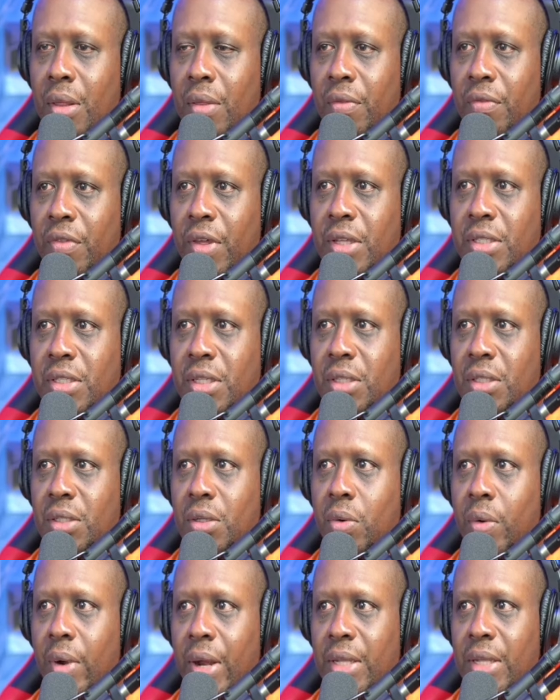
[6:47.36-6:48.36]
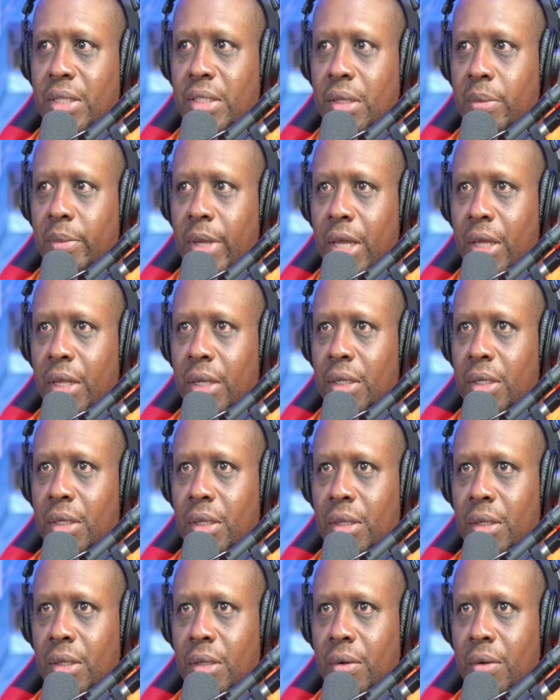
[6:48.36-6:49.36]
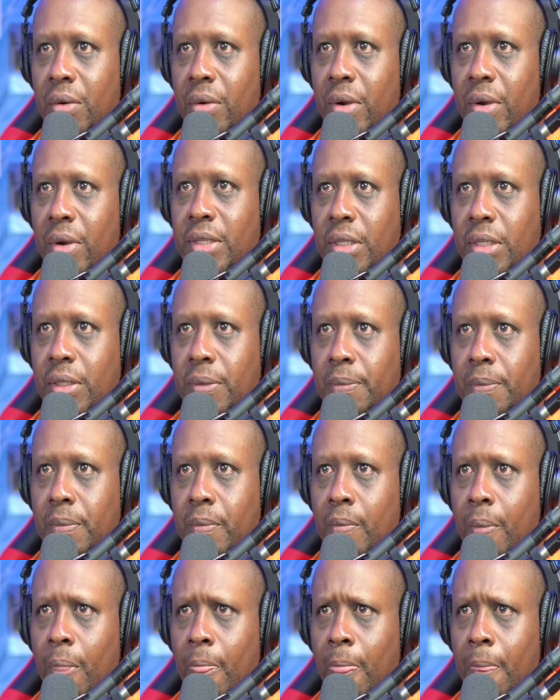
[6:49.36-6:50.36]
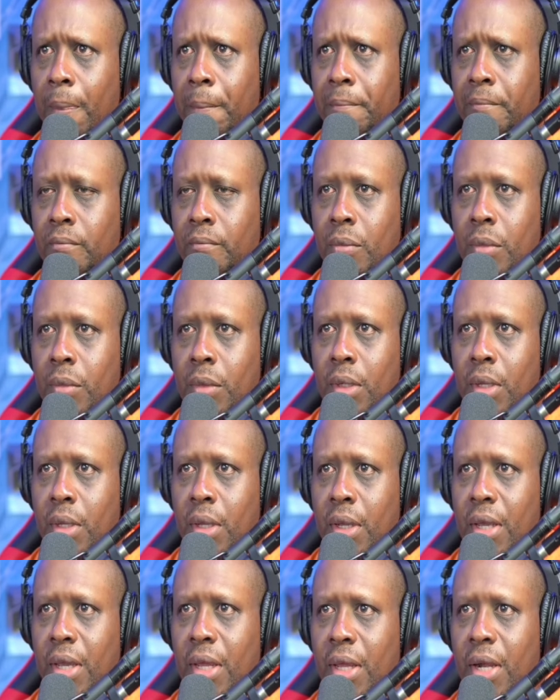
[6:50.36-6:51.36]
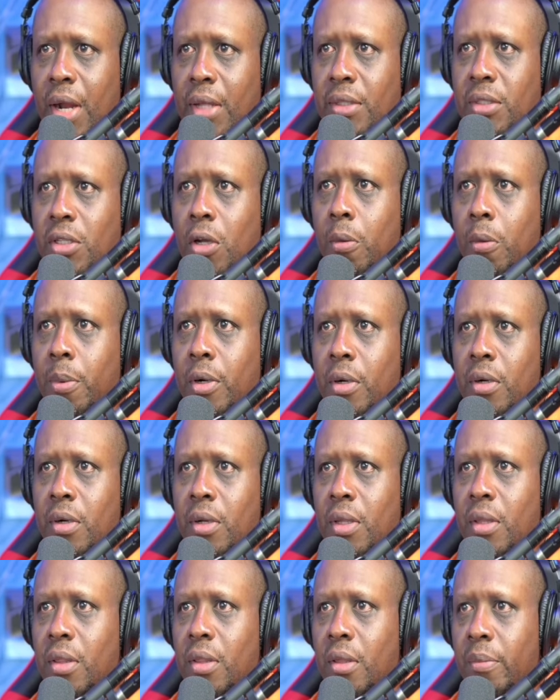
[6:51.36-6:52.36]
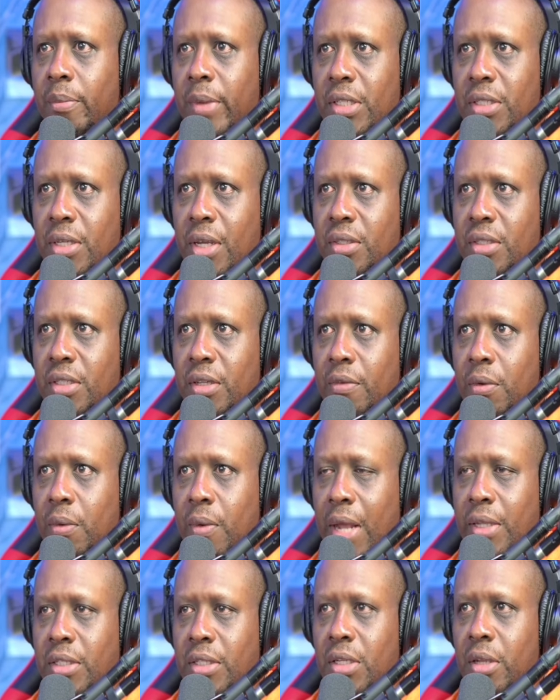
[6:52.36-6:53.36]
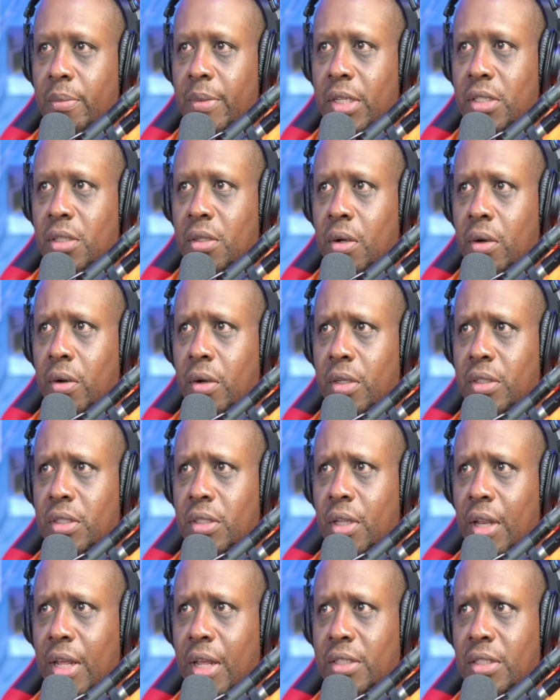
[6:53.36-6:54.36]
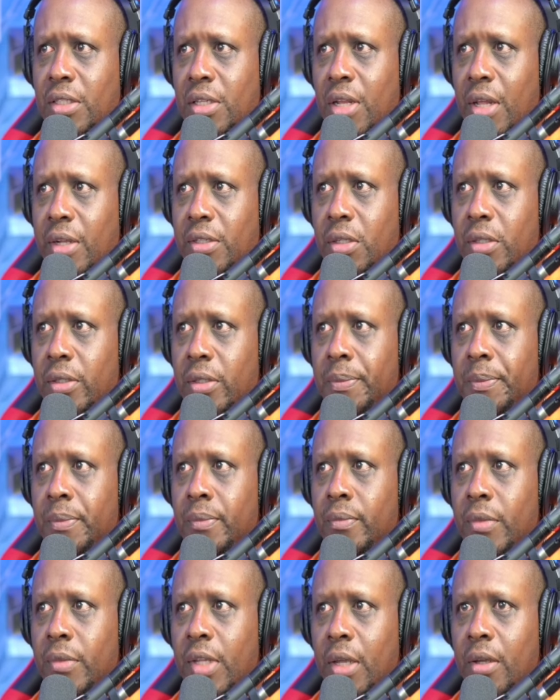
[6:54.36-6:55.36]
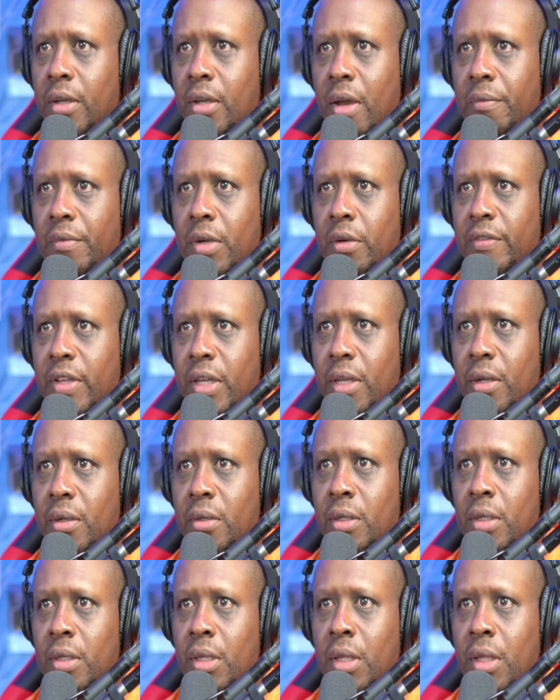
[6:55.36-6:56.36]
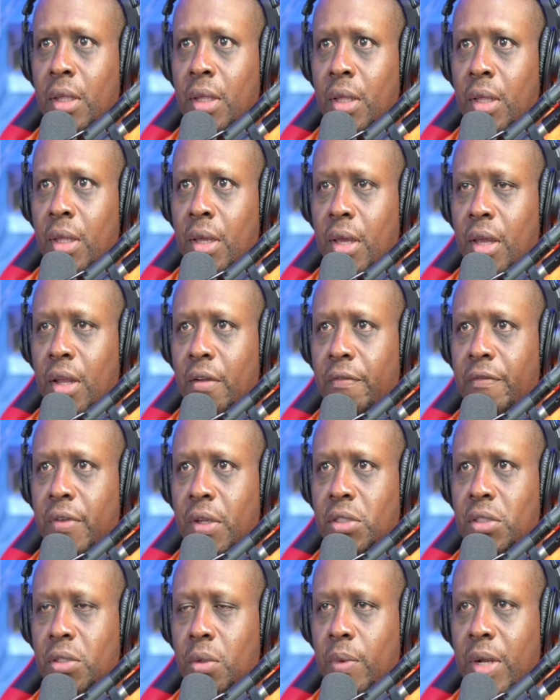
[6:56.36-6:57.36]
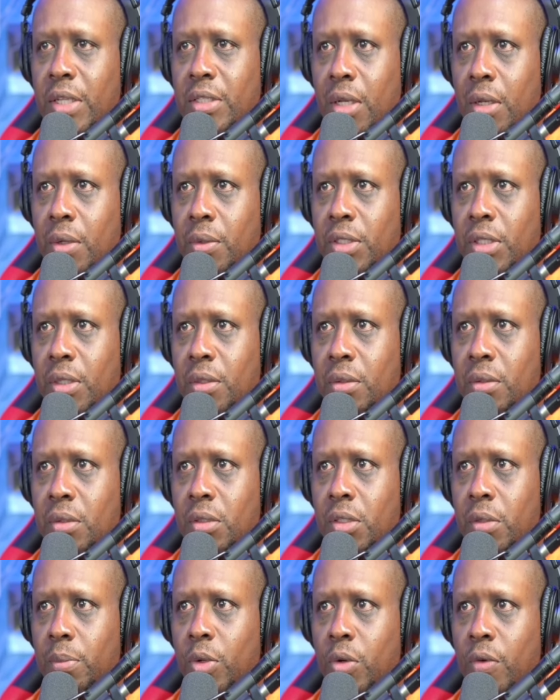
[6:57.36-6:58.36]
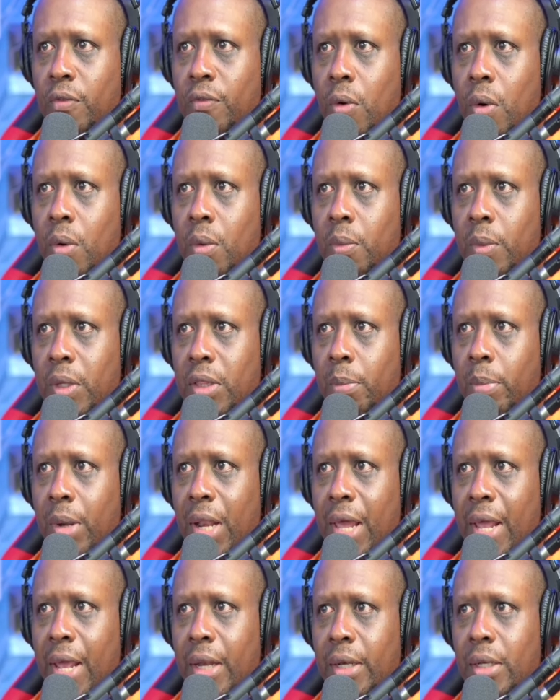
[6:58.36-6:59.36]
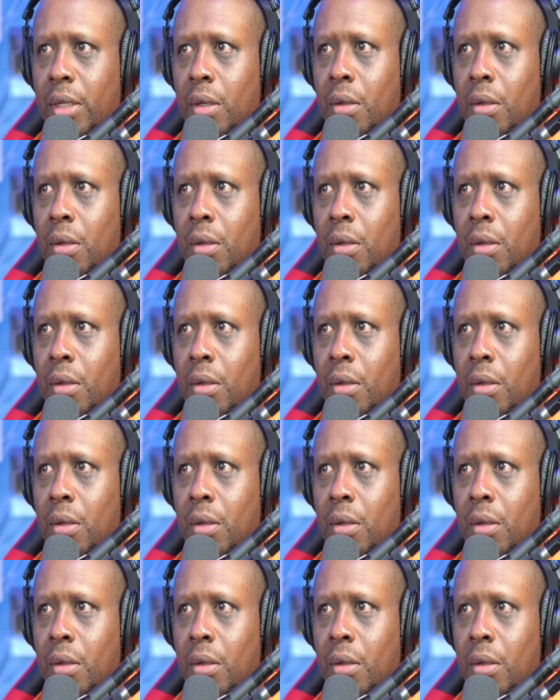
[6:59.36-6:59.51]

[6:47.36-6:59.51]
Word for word: This is crazy, man. Crazy. In October, the Michigan Civil Rights Commission urged the legislature and Governor Veer an official resolution to move forward with the plan,